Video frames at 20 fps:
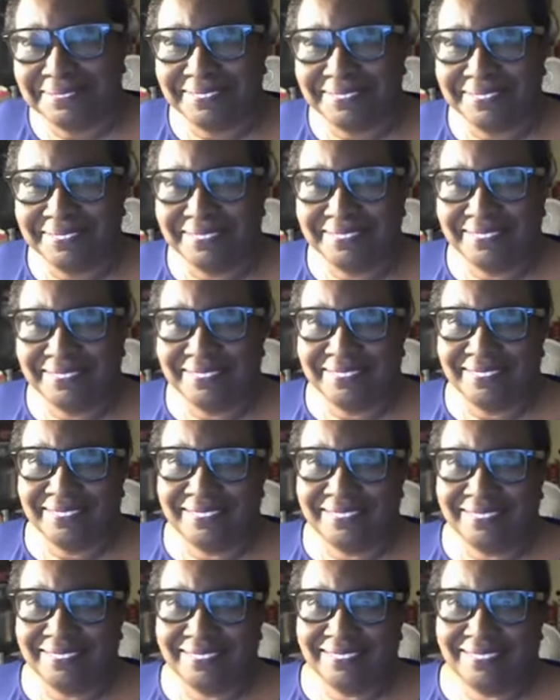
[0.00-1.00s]

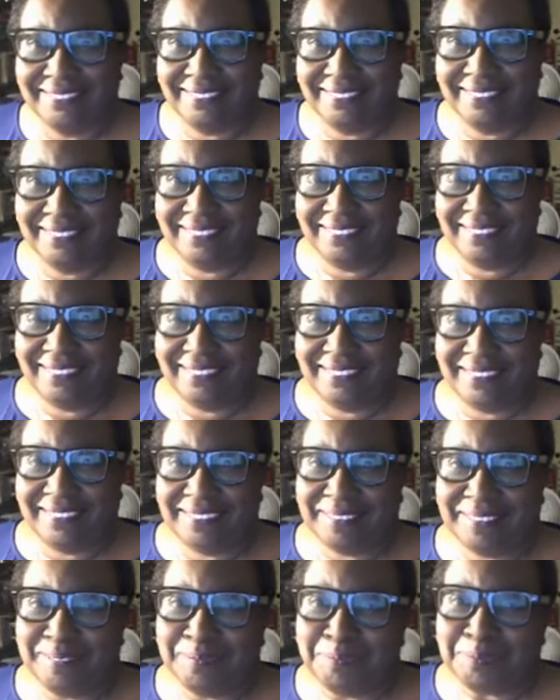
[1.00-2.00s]

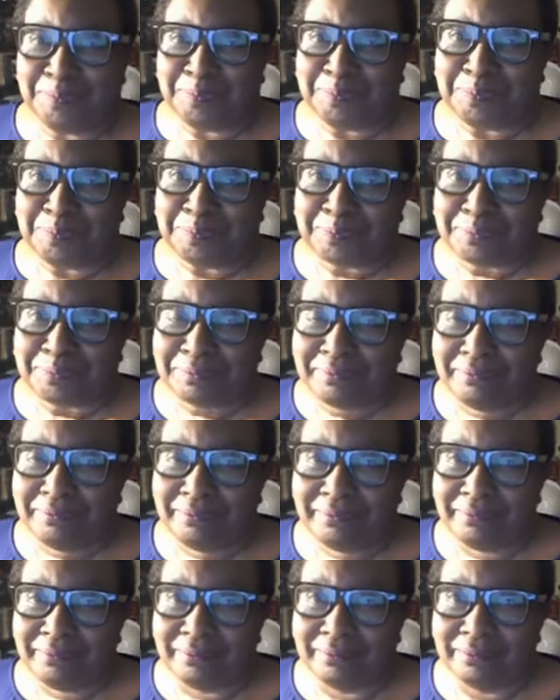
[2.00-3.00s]

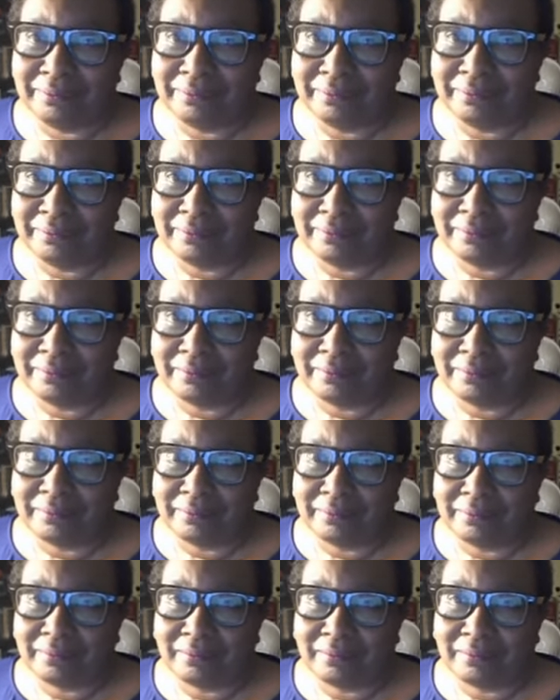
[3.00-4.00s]

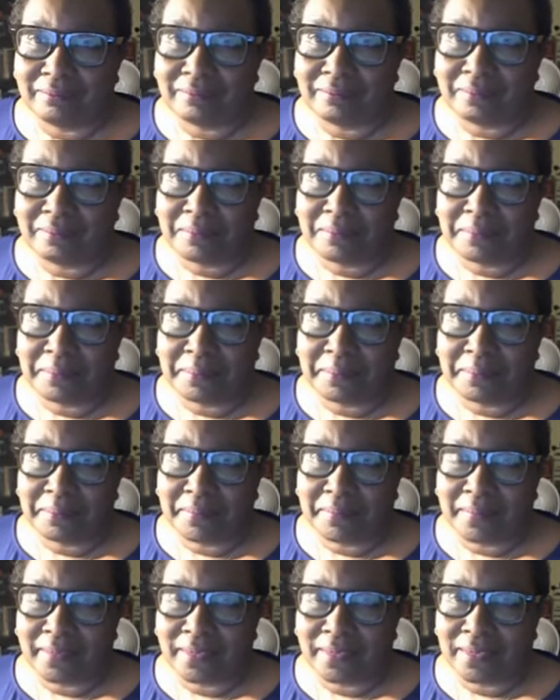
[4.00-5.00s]

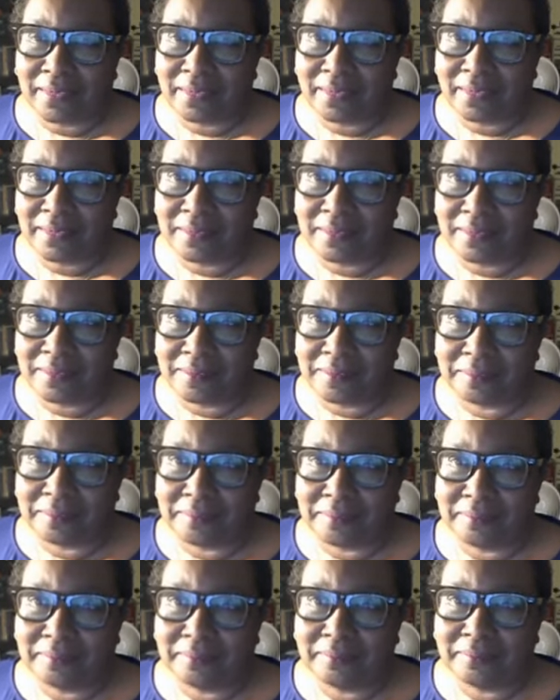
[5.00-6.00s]

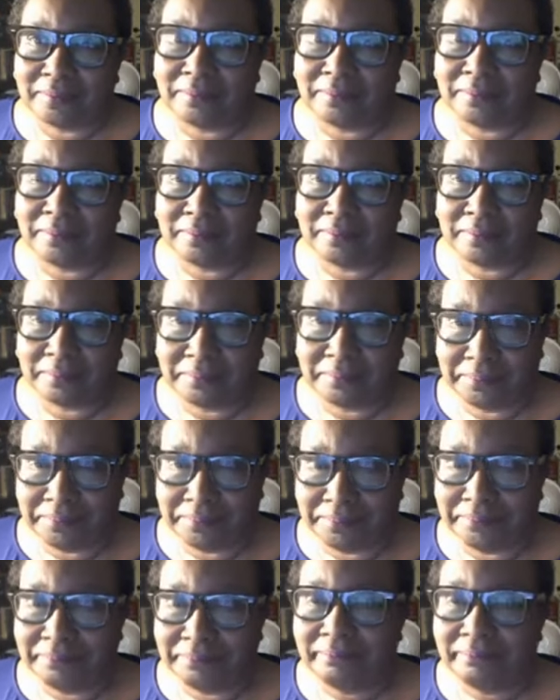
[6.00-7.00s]

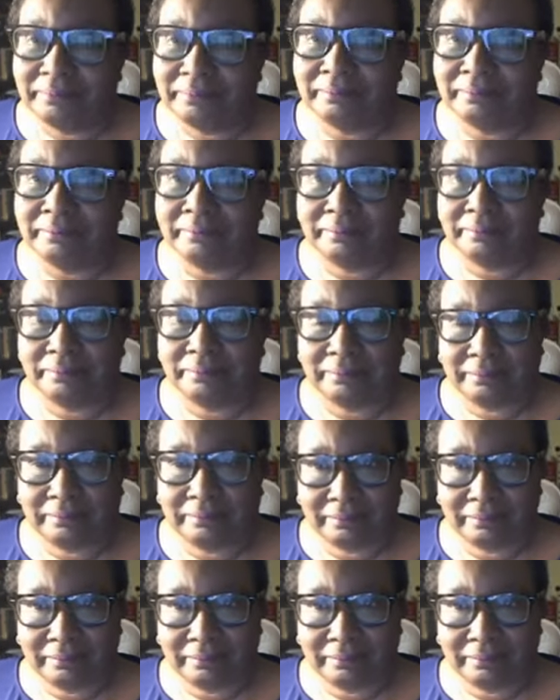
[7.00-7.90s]
(not speaking)